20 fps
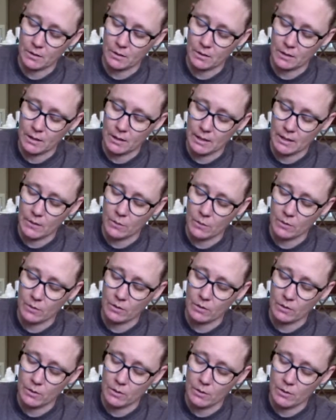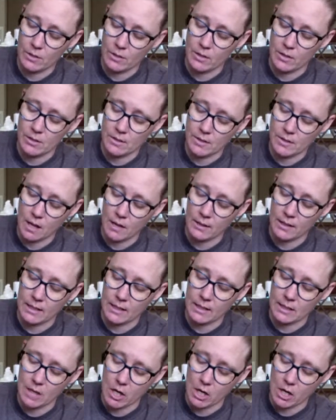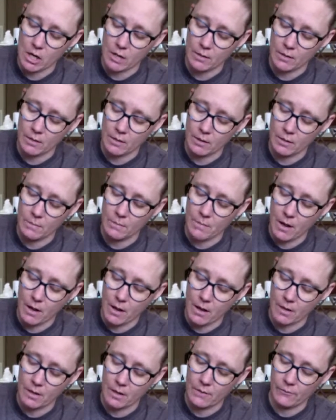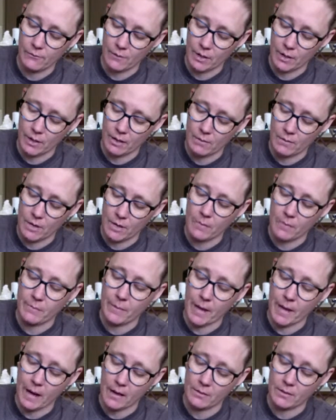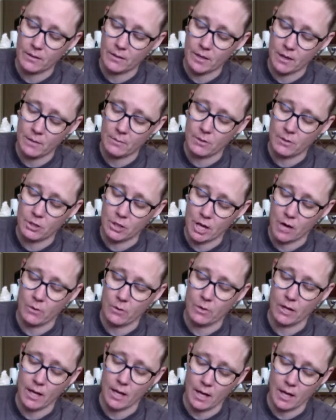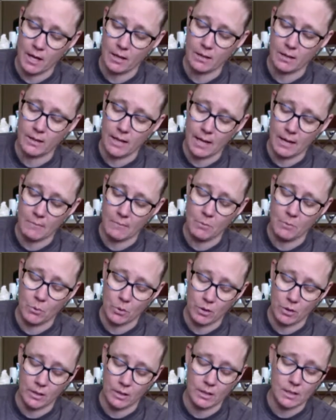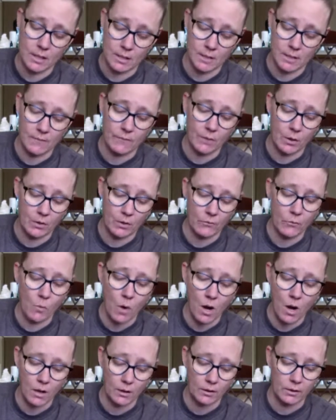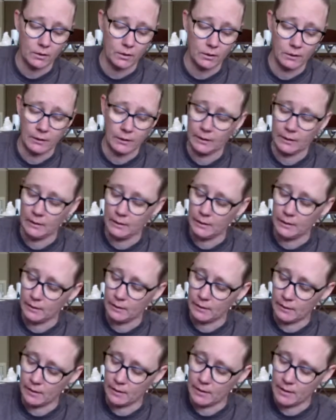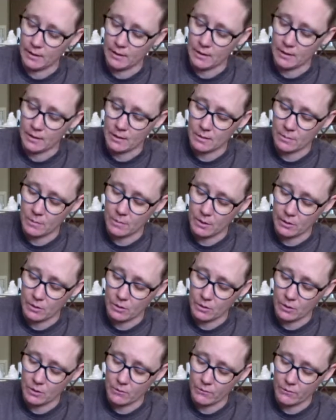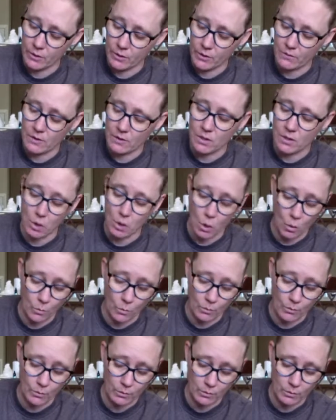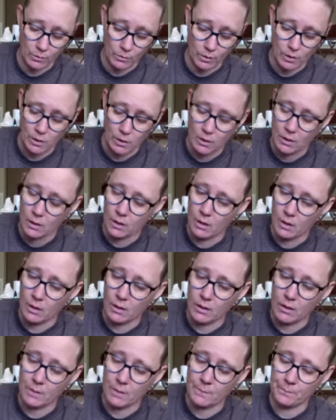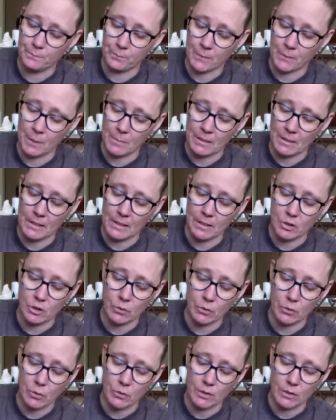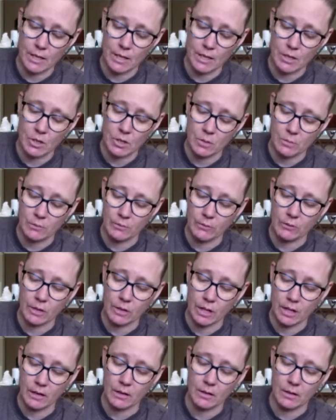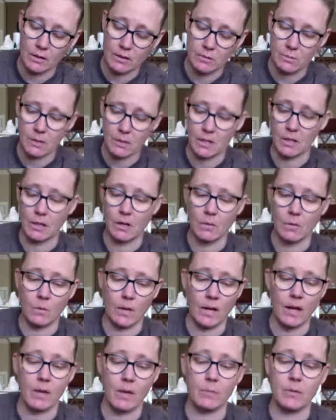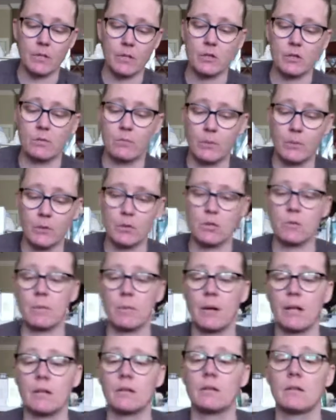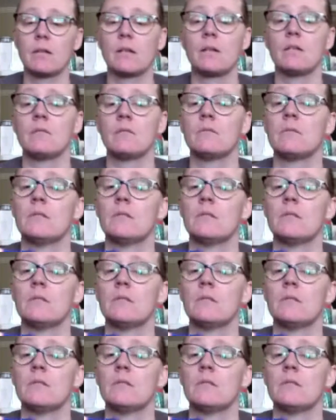It includes a soggy dog, a body frame, a bathtub, a shower head, game board. It does involve water. It doesn't appear to involve soap. But I guess you roll the dice, you move your thing, and depending on what happens, you push a button and